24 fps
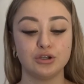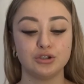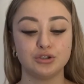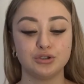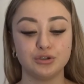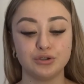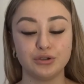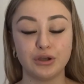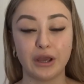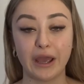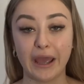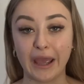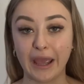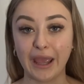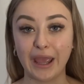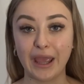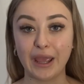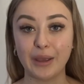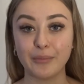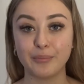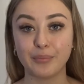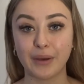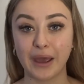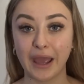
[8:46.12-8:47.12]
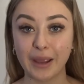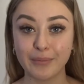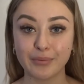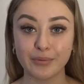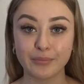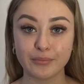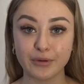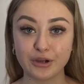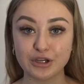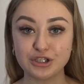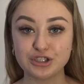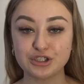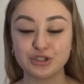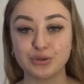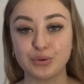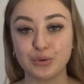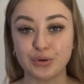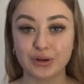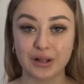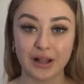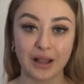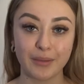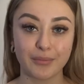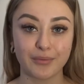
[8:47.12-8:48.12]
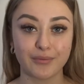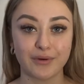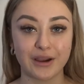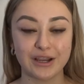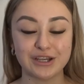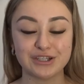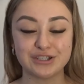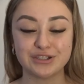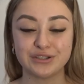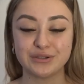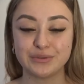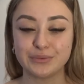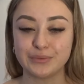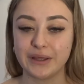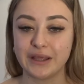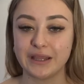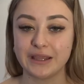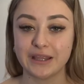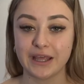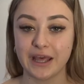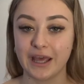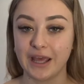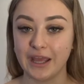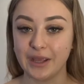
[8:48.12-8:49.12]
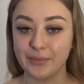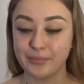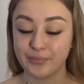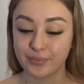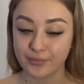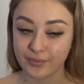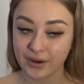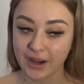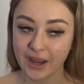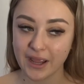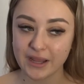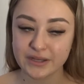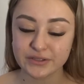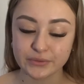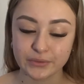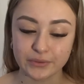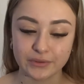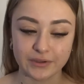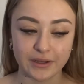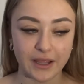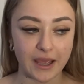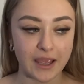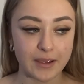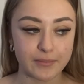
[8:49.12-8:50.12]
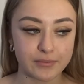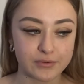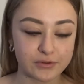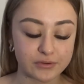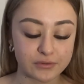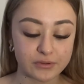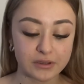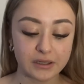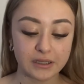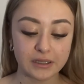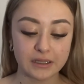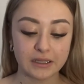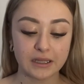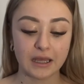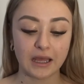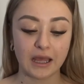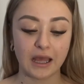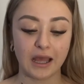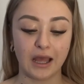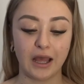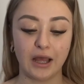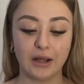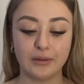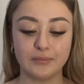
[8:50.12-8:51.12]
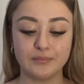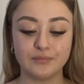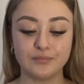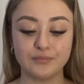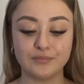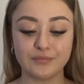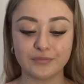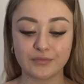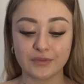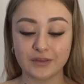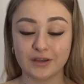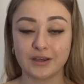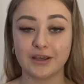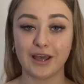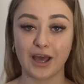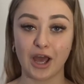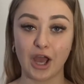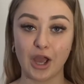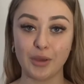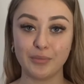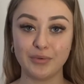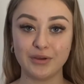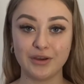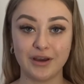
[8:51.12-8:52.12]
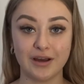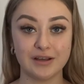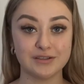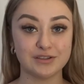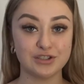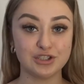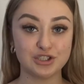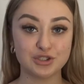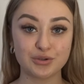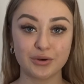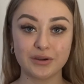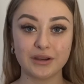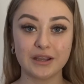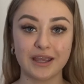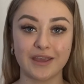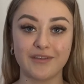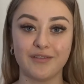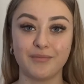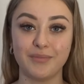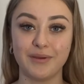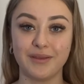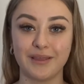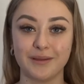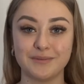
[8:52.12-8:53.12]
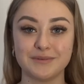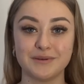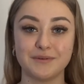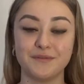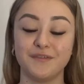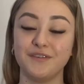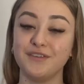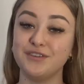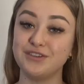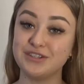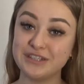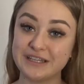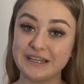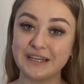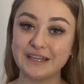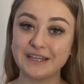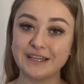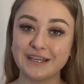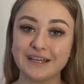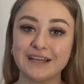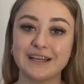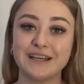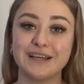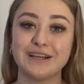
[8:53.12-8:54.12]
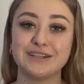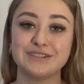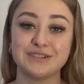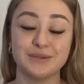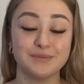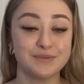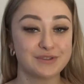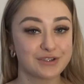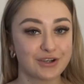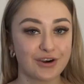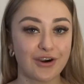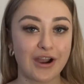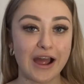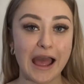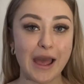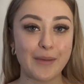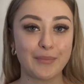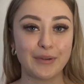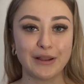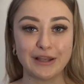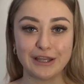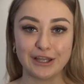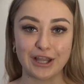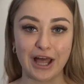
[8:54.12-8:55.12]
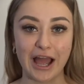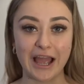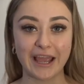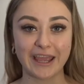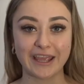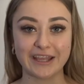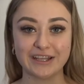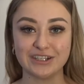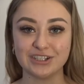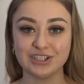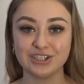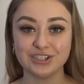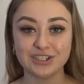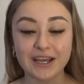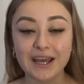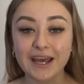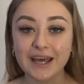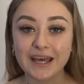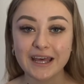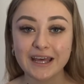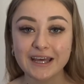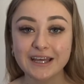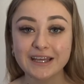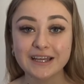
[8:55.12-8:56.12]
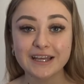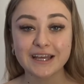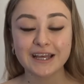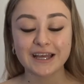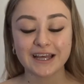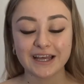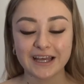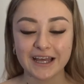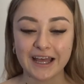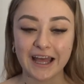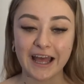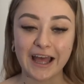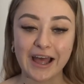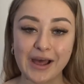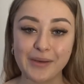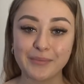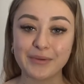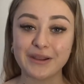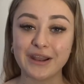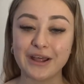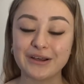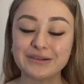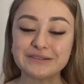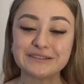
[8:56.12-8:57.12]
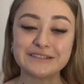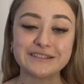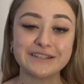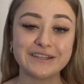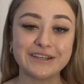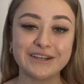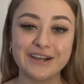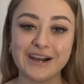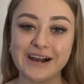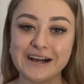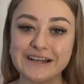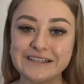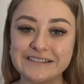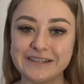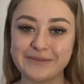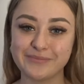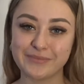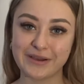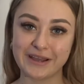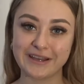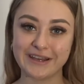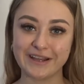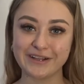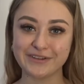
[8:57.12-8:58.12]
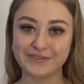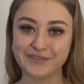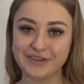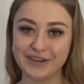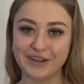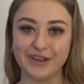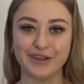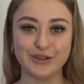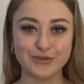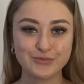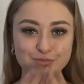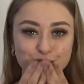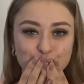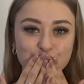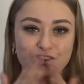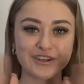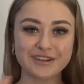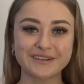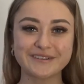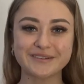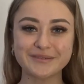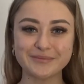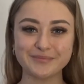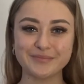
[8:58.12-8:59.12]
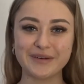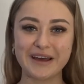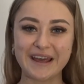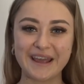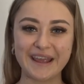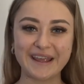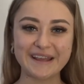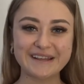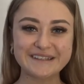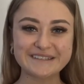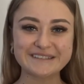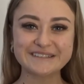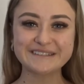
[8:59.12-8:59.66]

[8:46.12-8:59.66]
do a paid promotion or collaboration with a brand or label. I hope you guys enjoyed it. Give it a big thumbs up if you did. Subscribe, like, and share. And I'll see you guys in my next video. Bye.